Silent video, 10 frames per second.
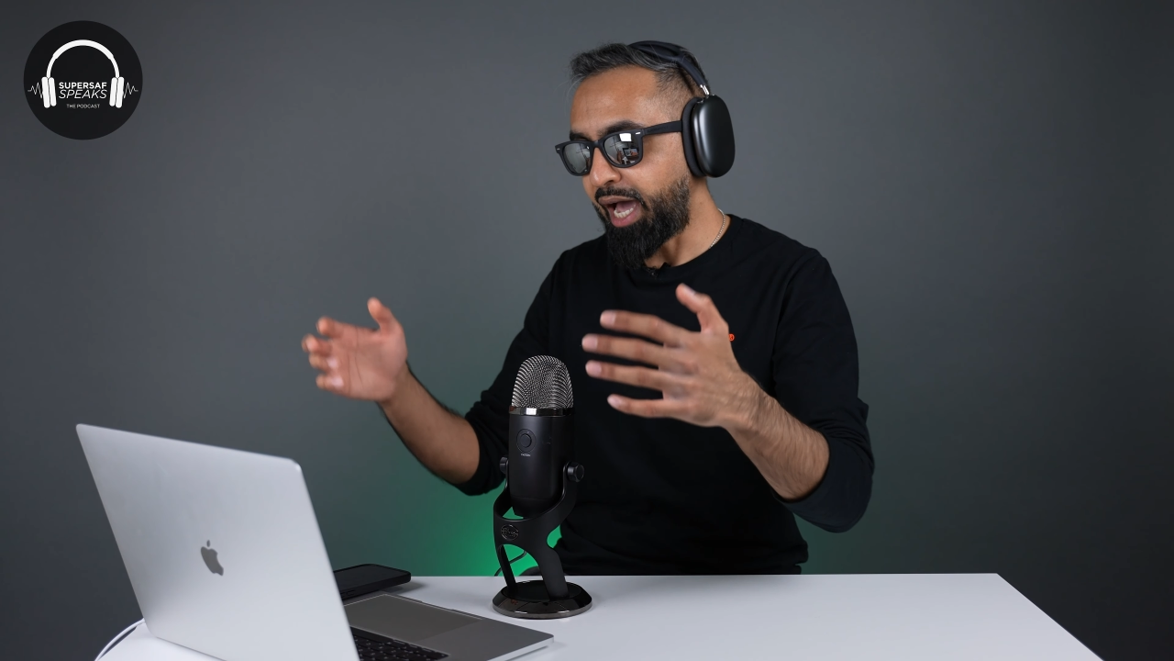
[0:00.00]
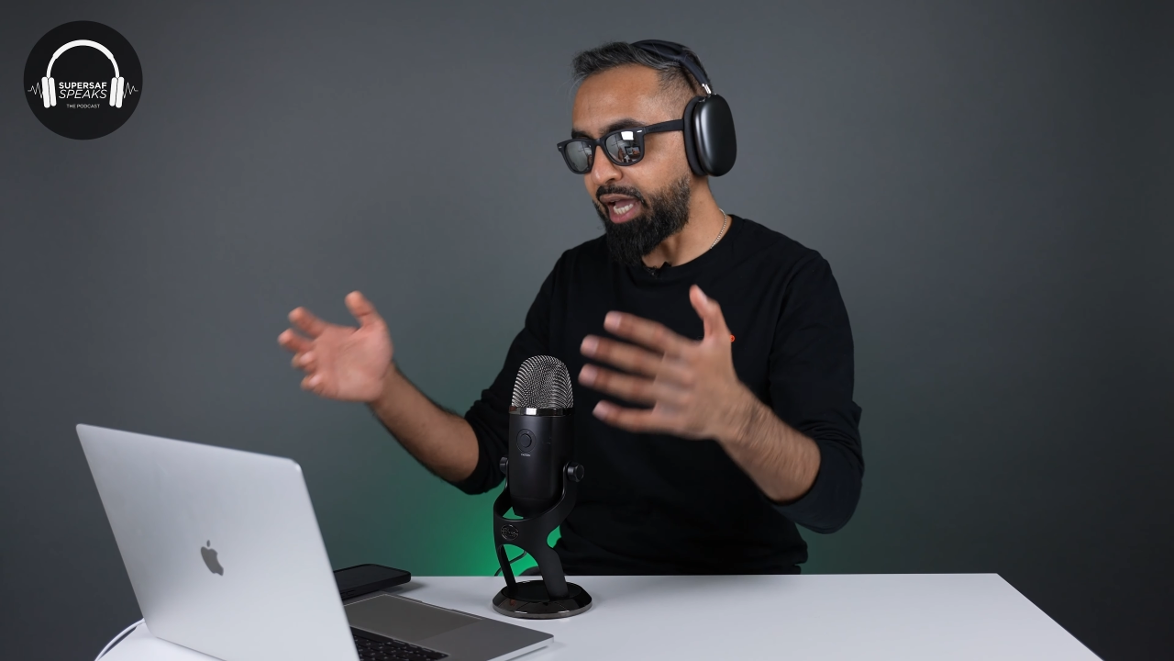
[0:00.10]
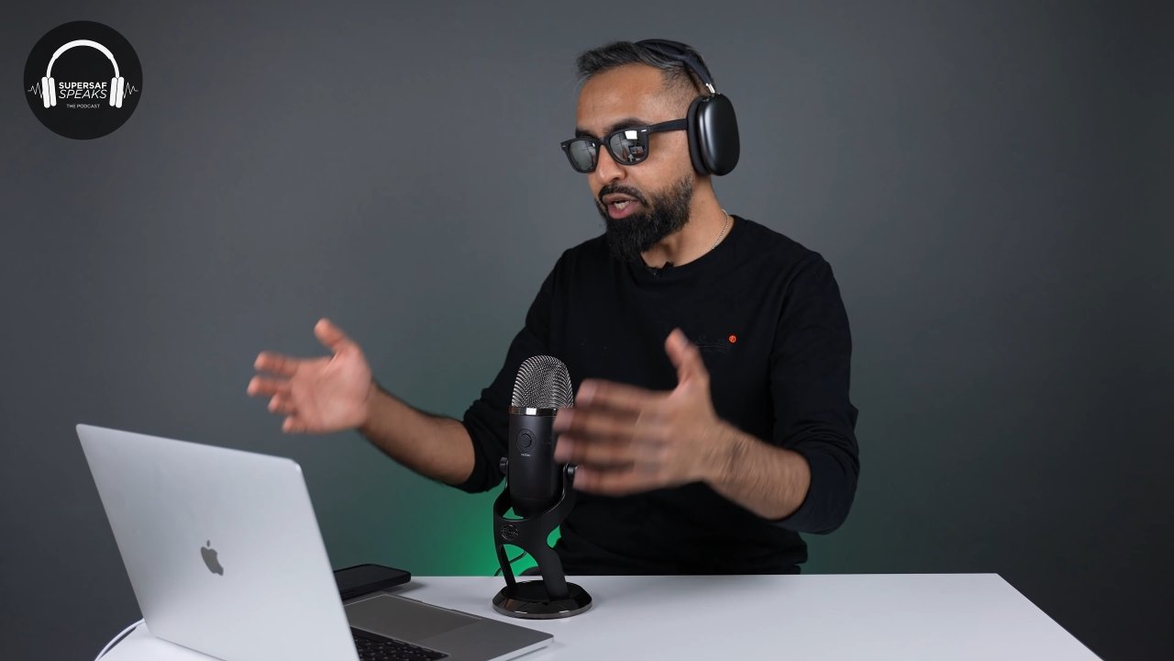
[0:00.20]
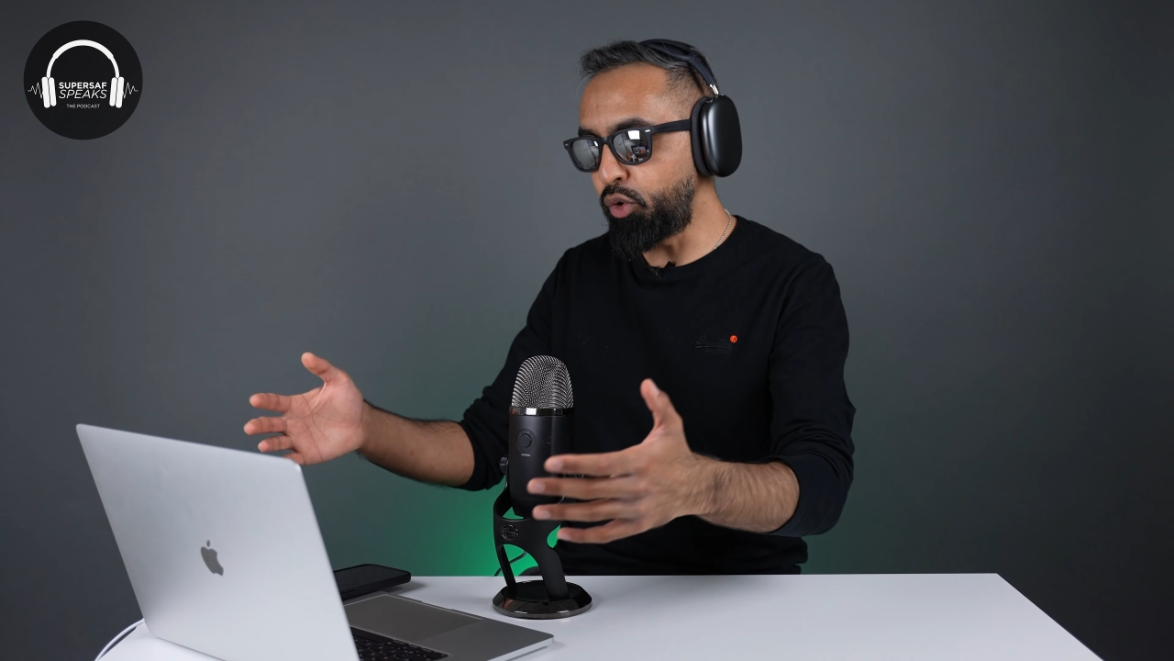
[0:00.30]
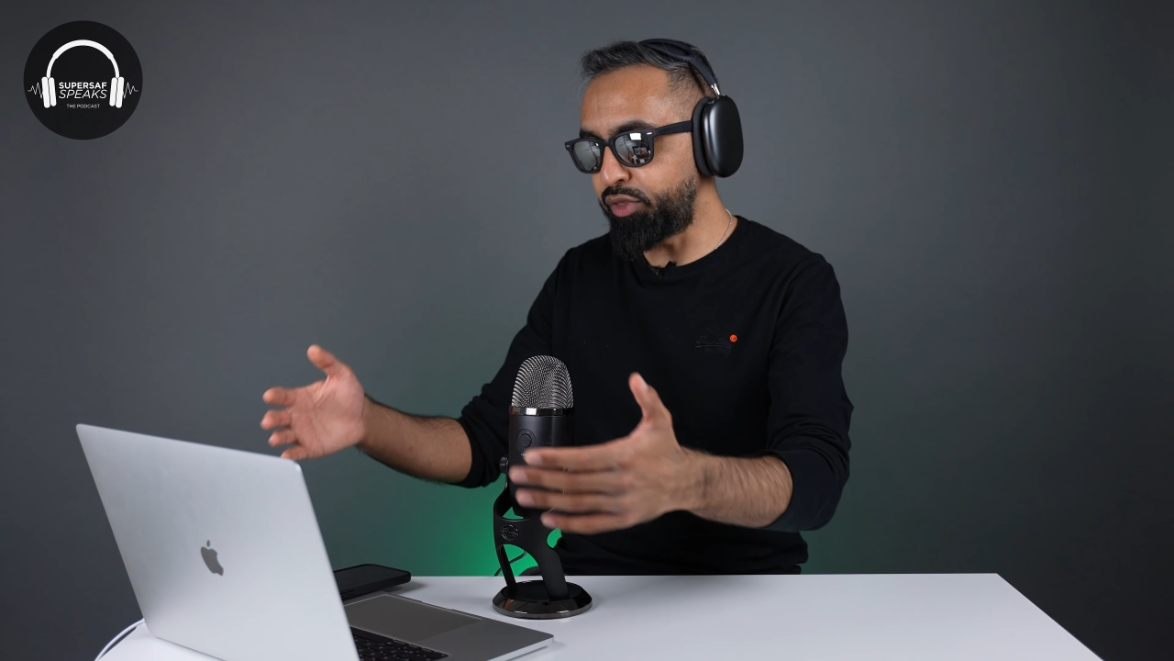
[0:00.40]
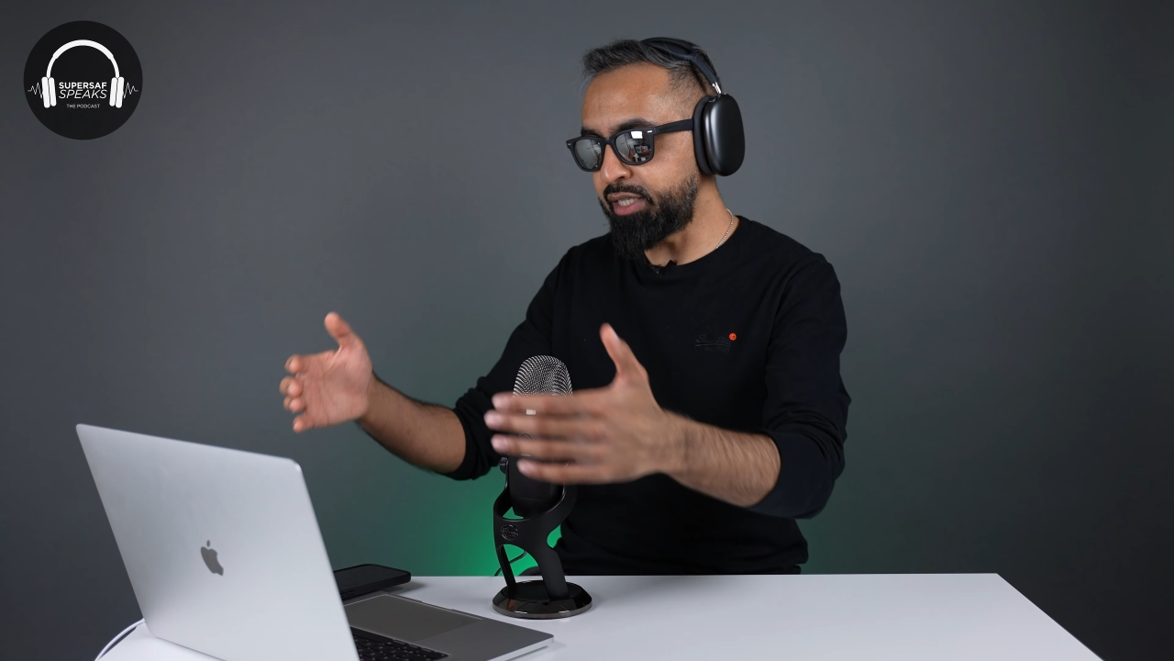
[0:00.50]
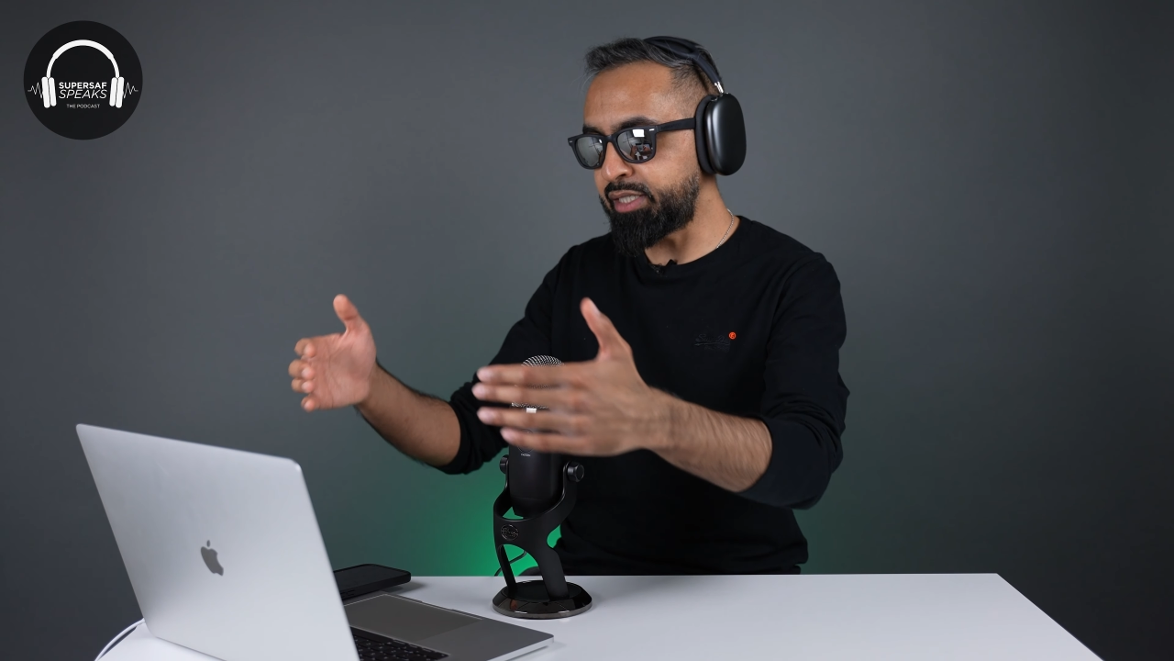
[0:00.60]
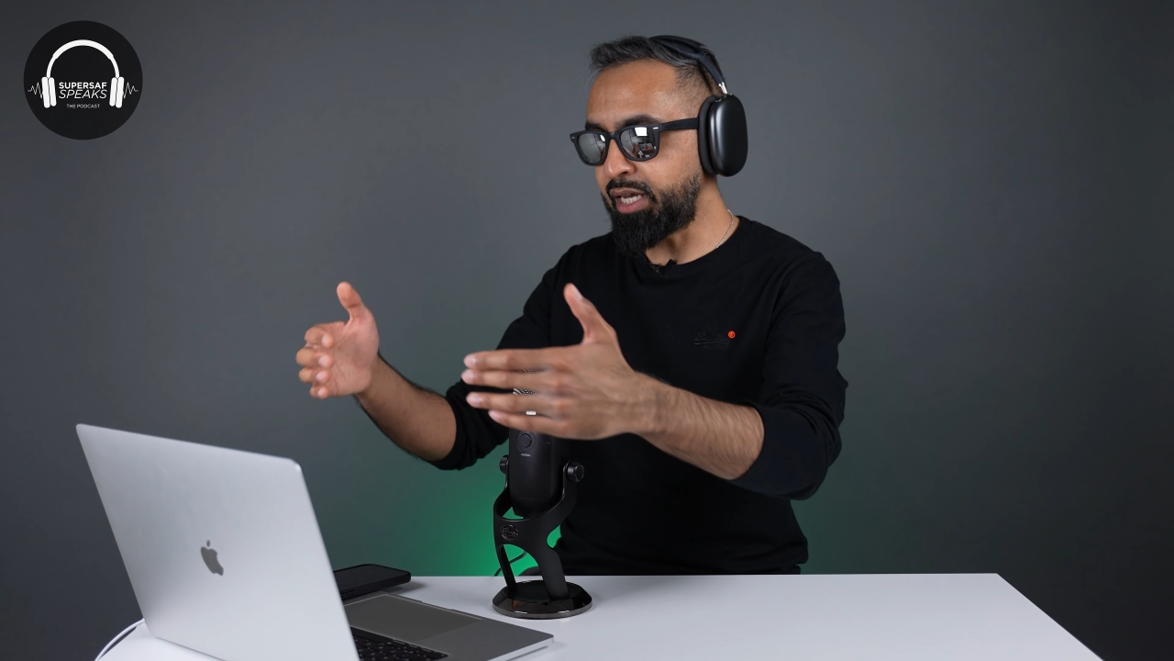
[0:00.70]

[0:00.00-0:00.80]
I know there's